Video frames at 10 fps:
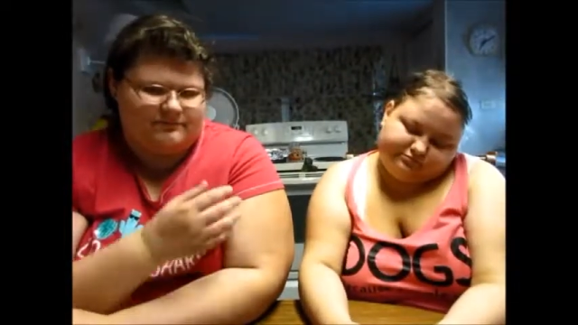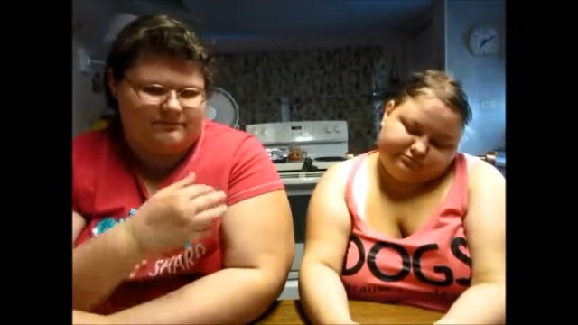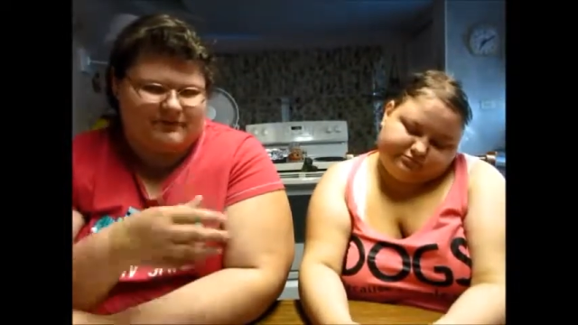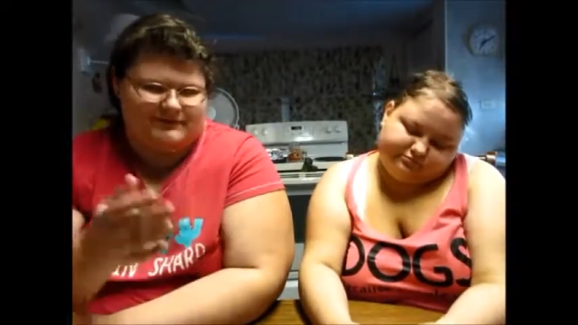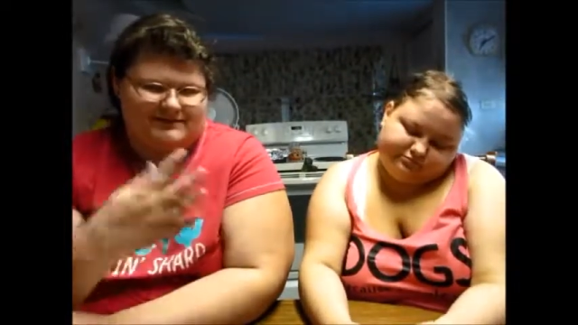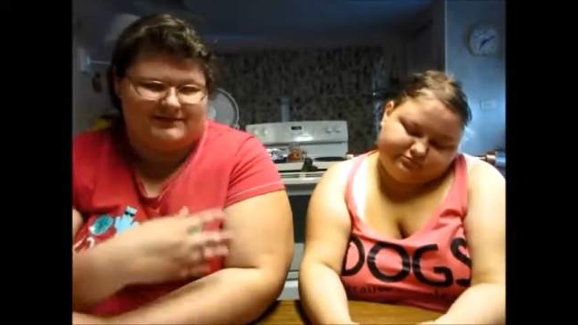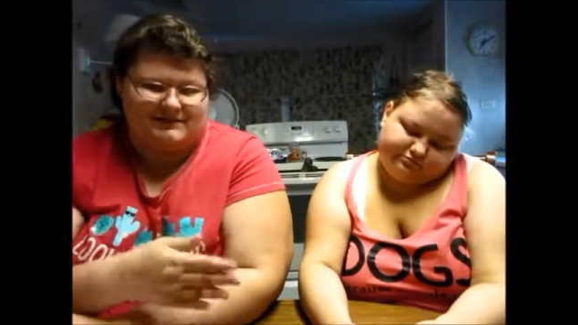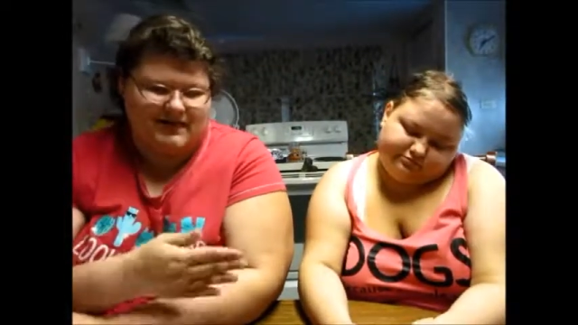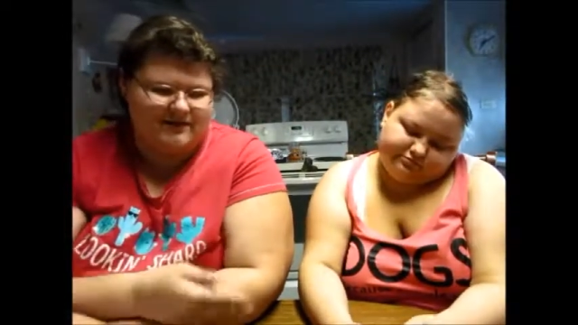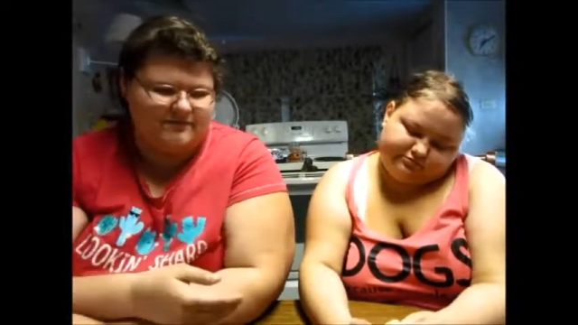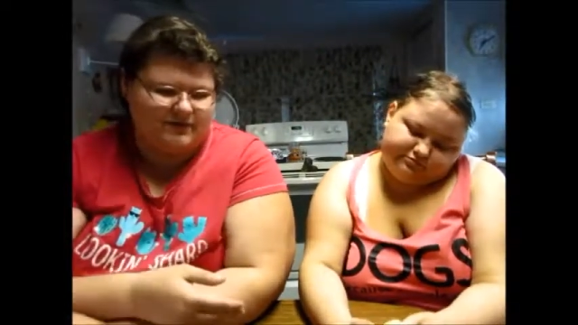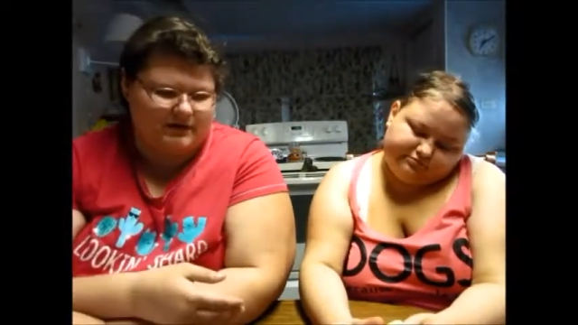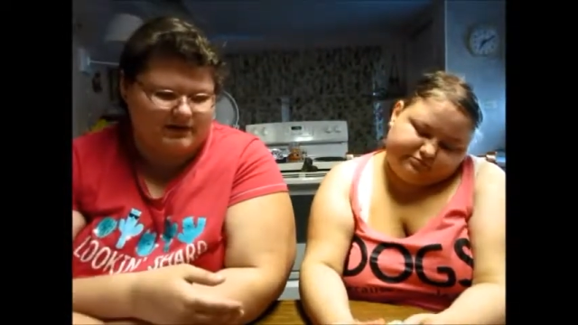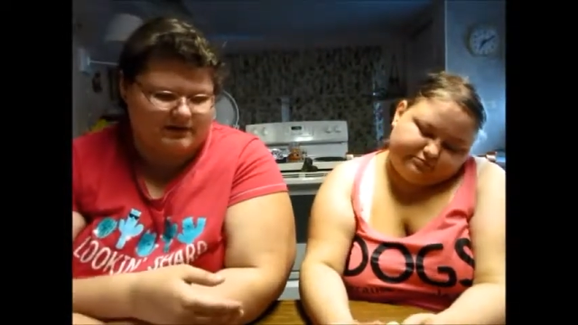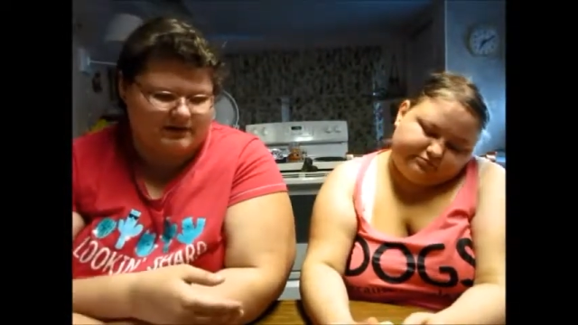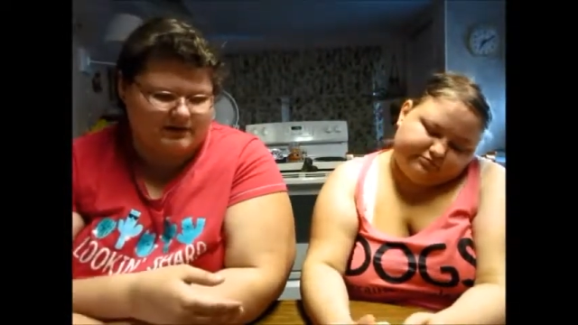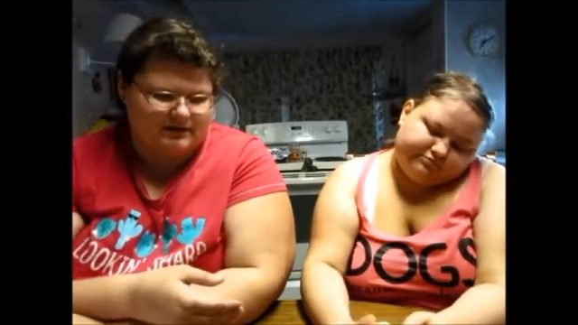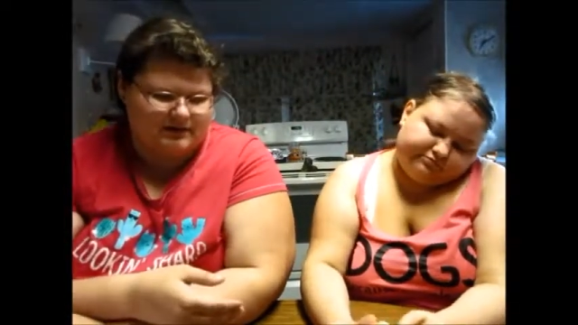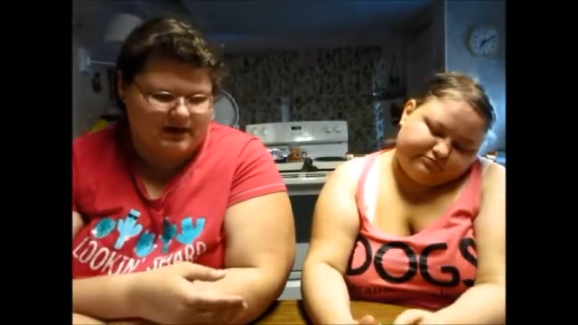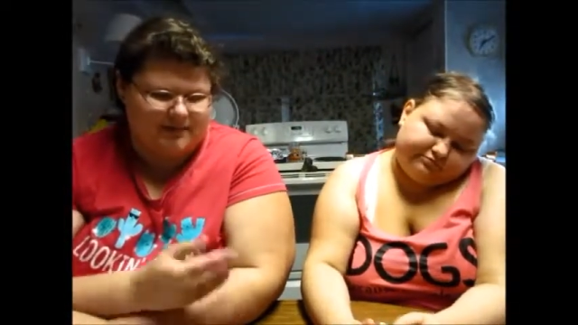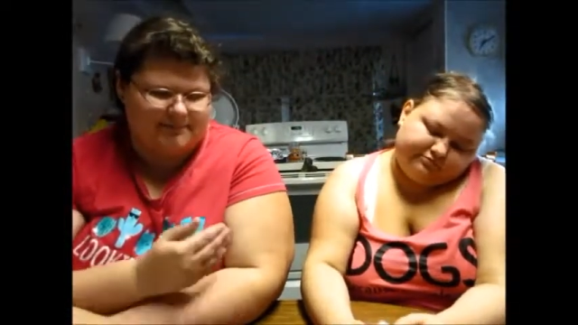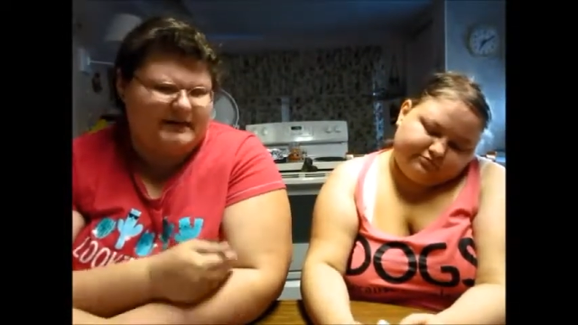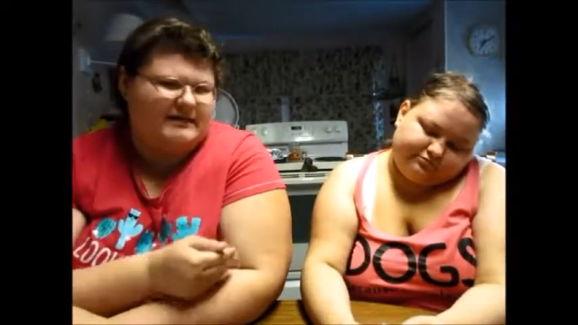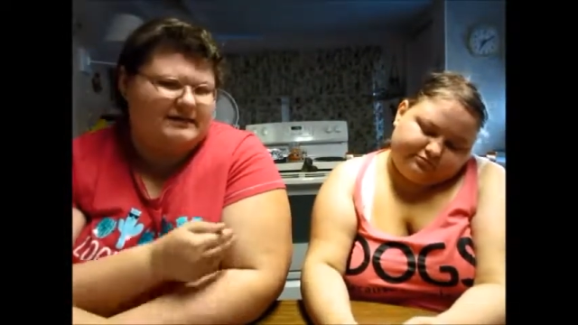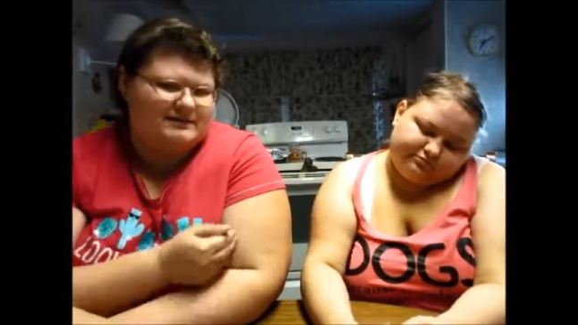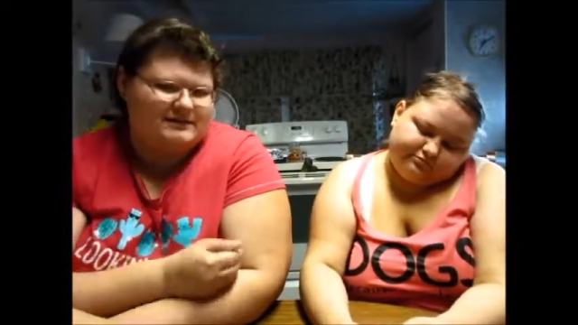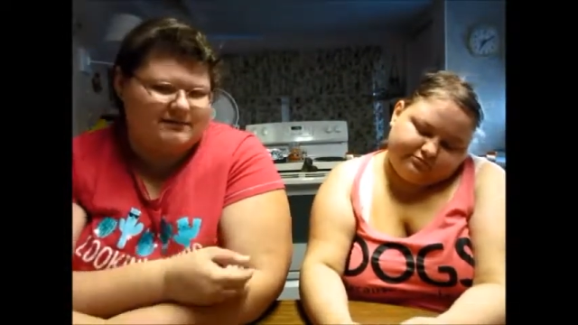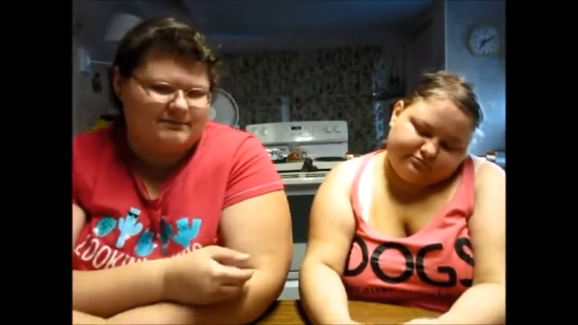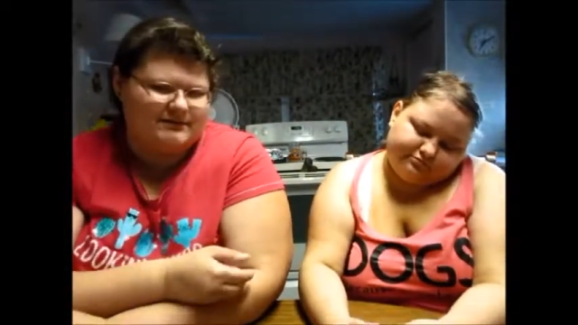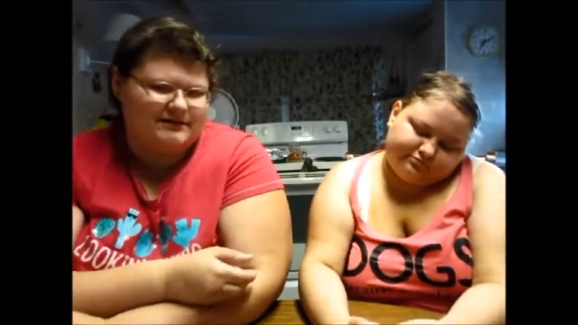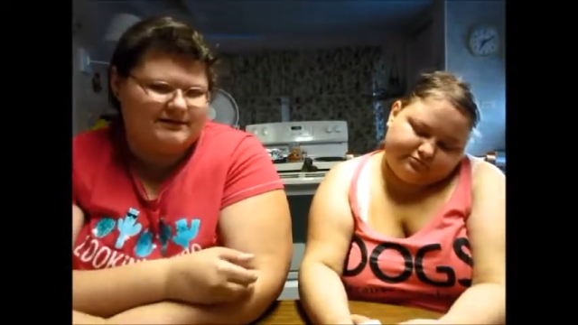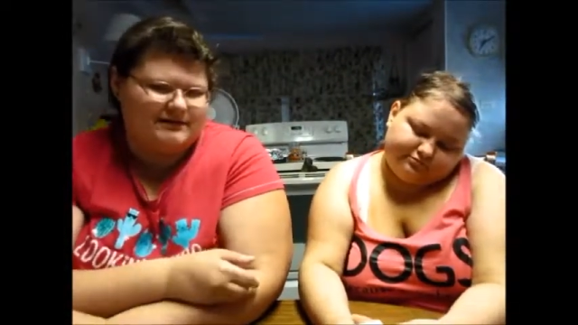Speaker 1: friend who sells Avon a Minion tumbler,